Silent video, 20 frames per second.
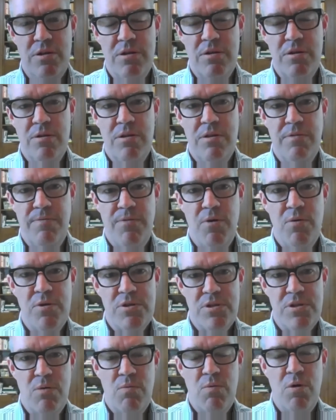to
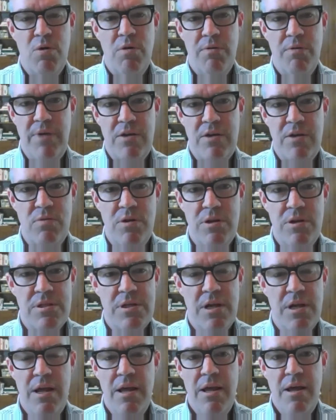focus on rural veterans.